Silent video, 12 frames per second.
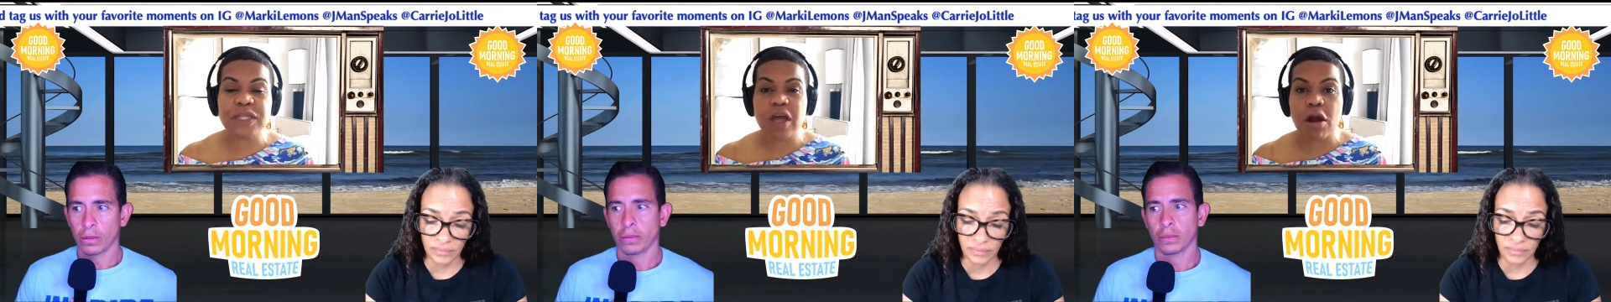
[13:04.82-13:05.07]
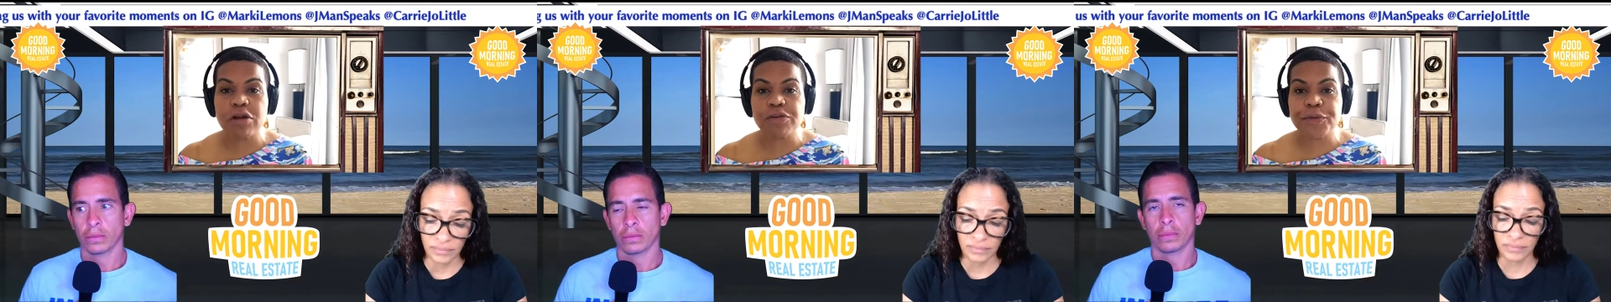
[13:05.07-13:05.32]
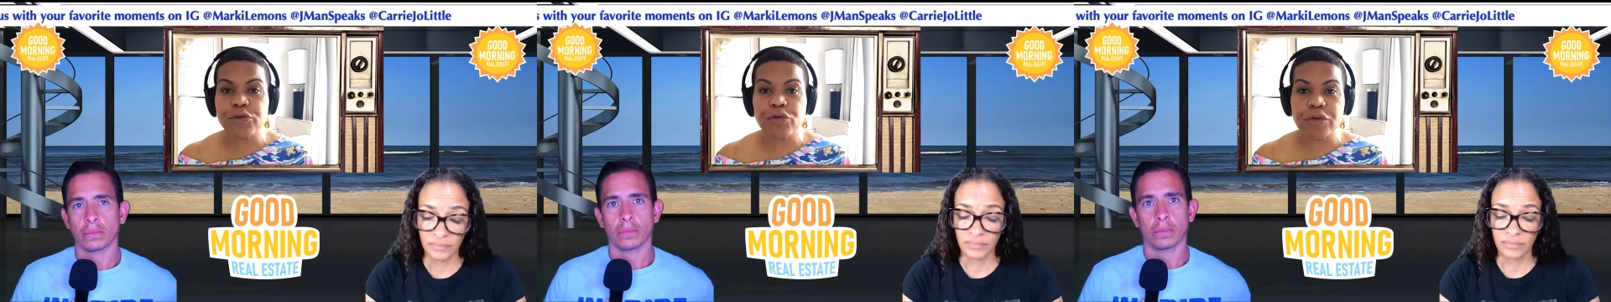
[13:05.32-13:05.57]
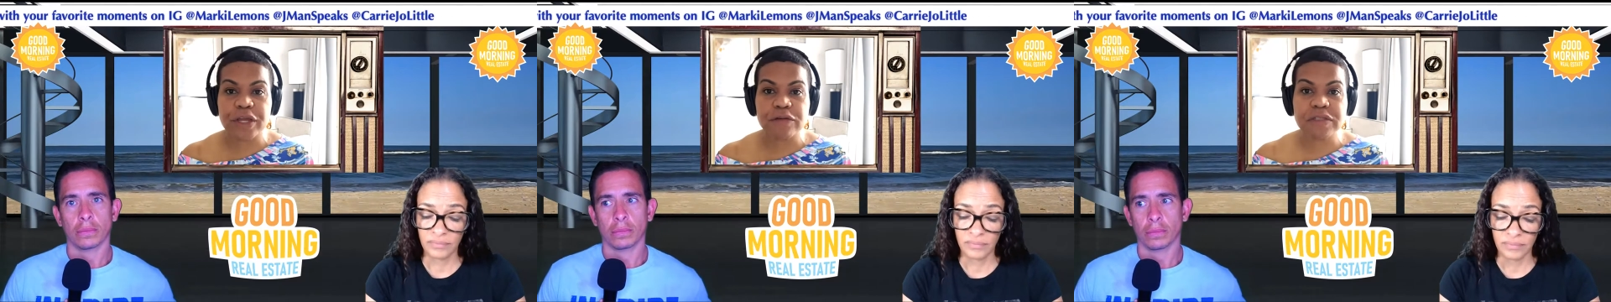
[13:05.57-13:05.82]
Speaker 1: with those with the
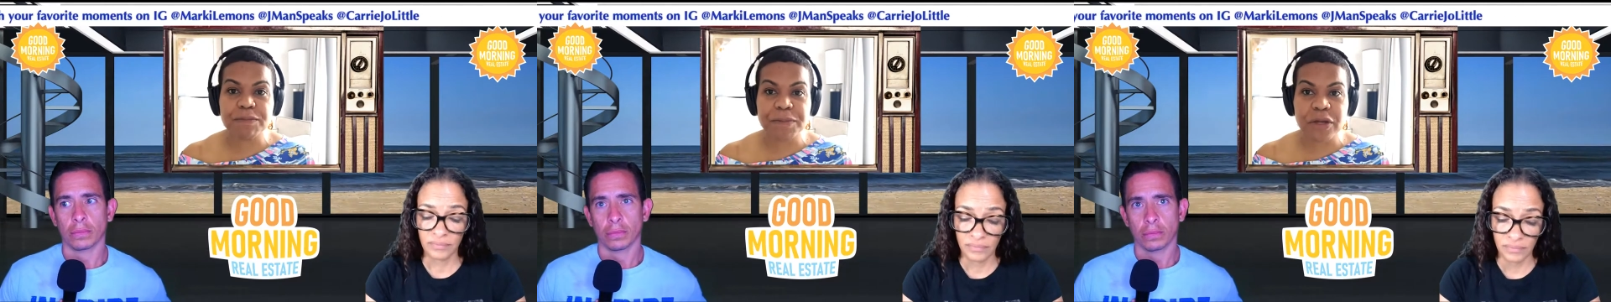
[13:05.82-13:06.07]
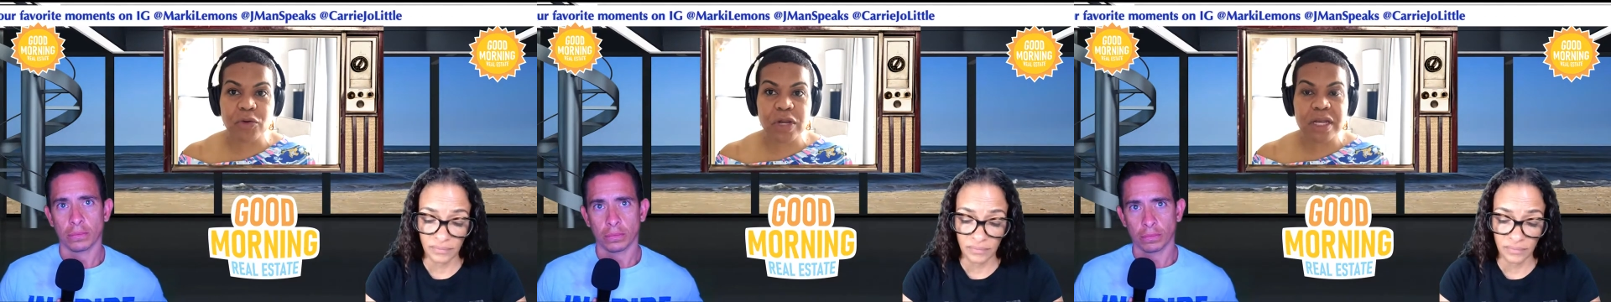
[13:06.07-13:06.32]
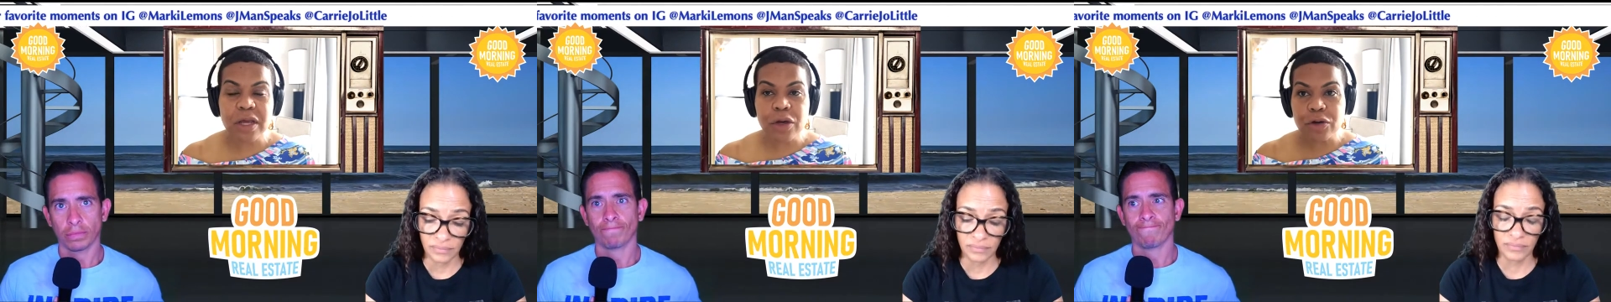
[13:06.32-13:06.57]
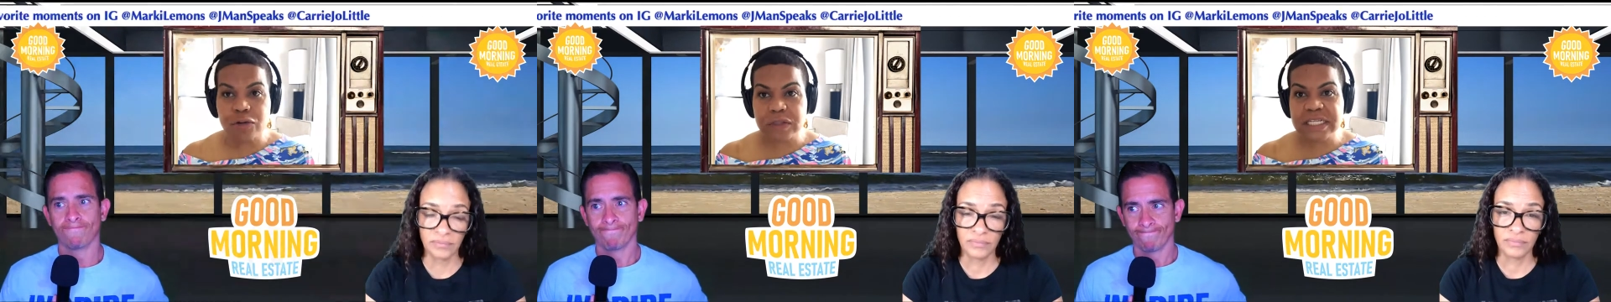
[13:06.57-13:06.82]
entrepreneurial
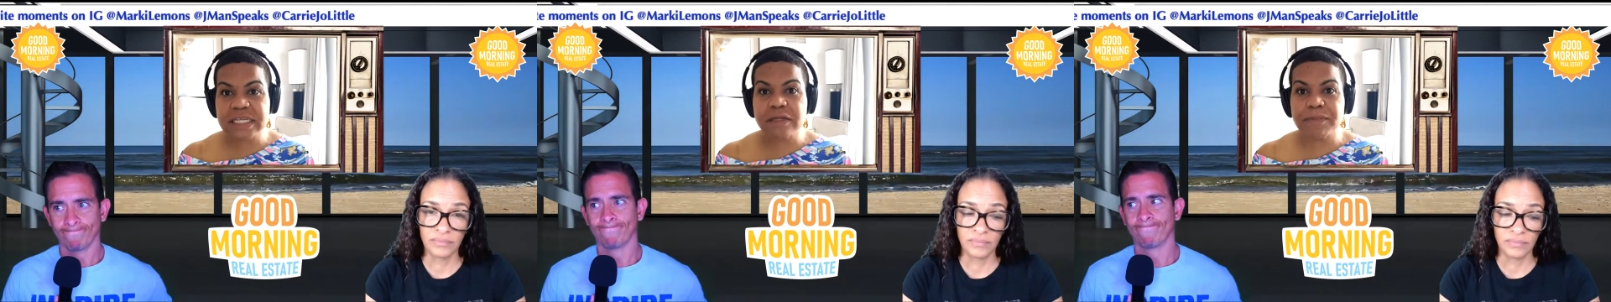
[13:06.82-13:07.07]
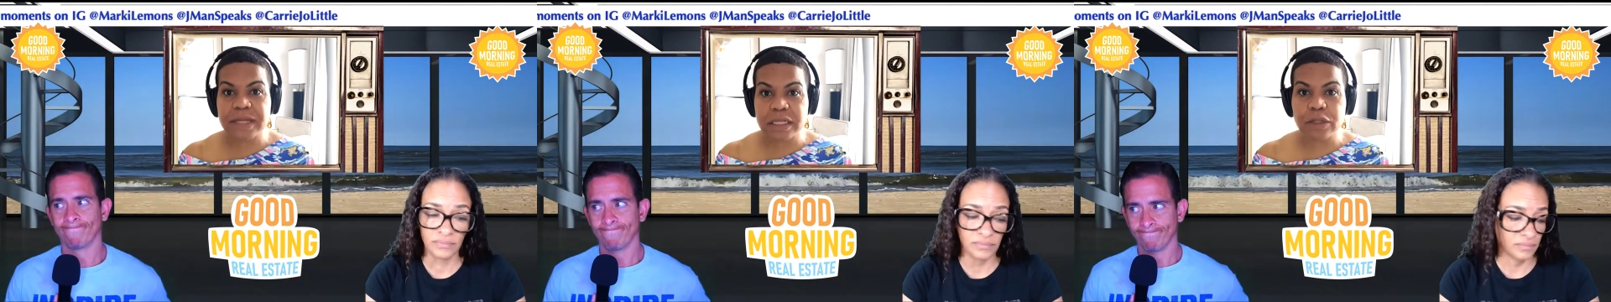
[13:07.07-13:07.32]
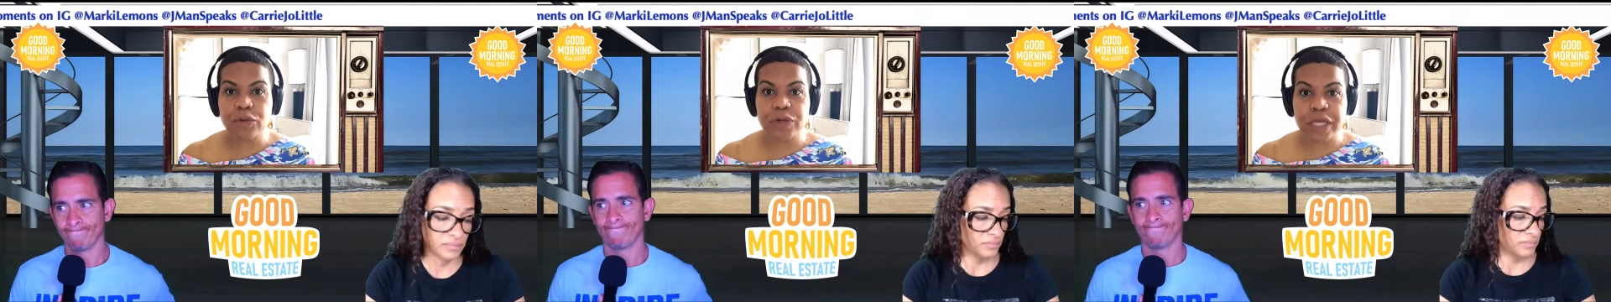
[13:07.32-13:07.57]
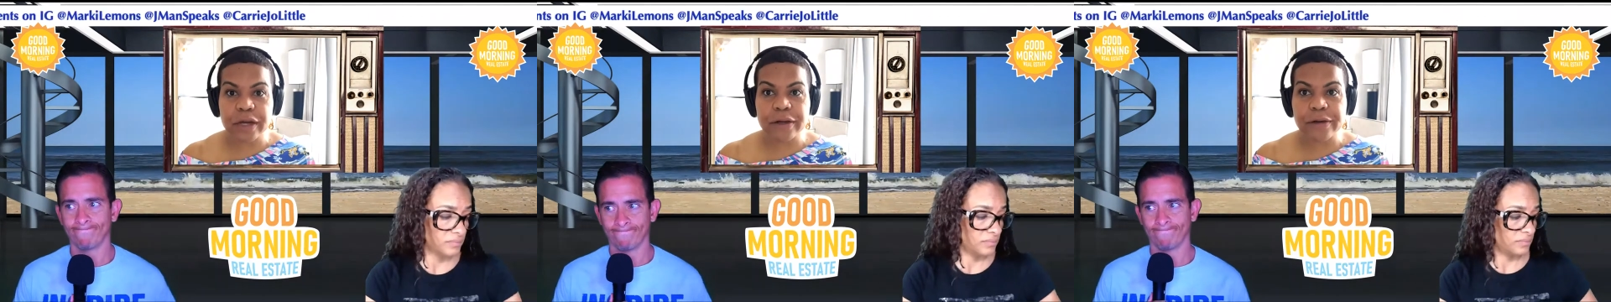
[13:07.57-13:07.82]
spirit who tend to be
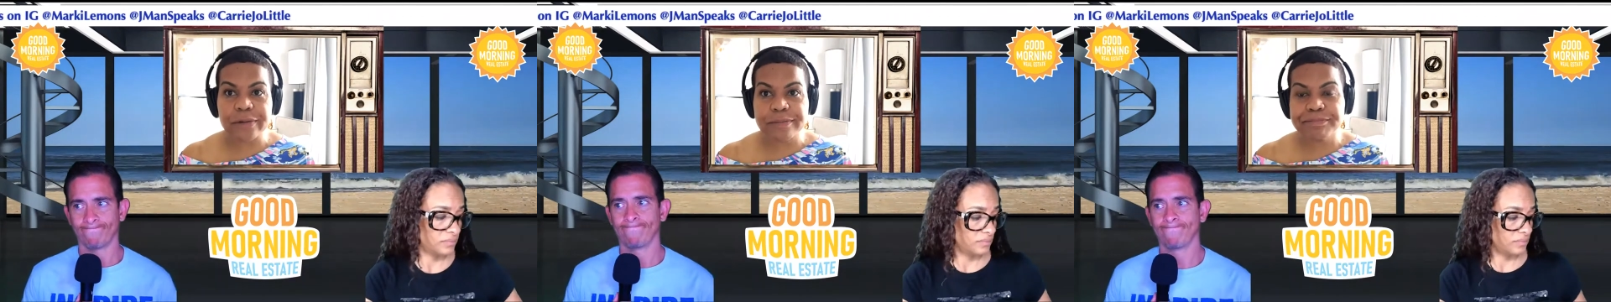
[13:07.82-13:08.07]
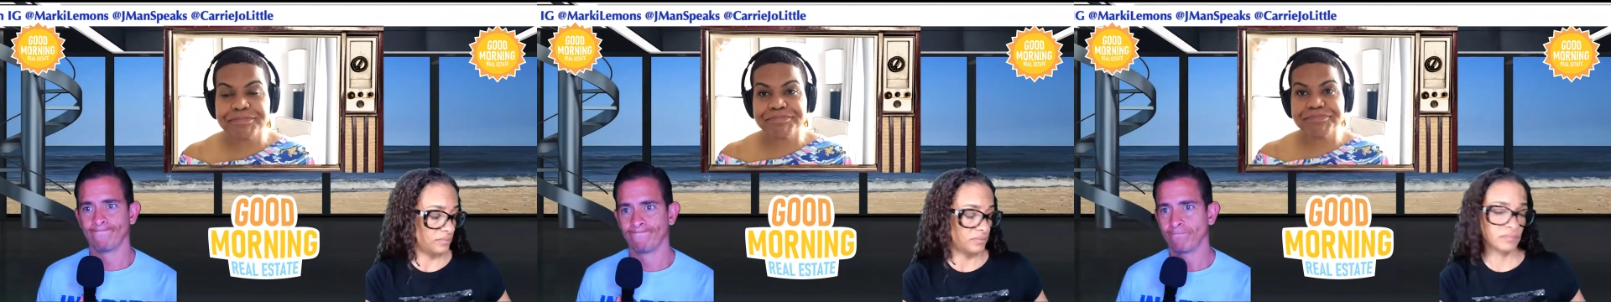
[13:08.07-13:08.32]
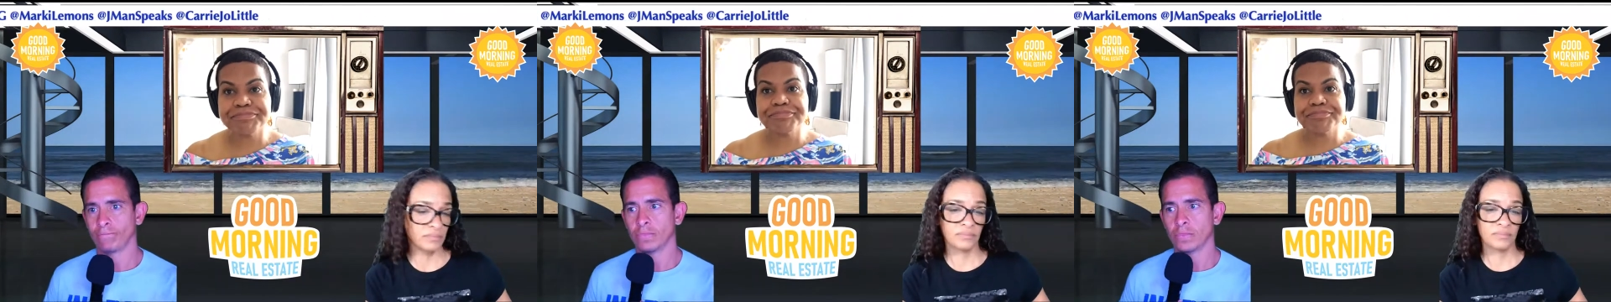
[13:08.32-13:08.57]
a little younger.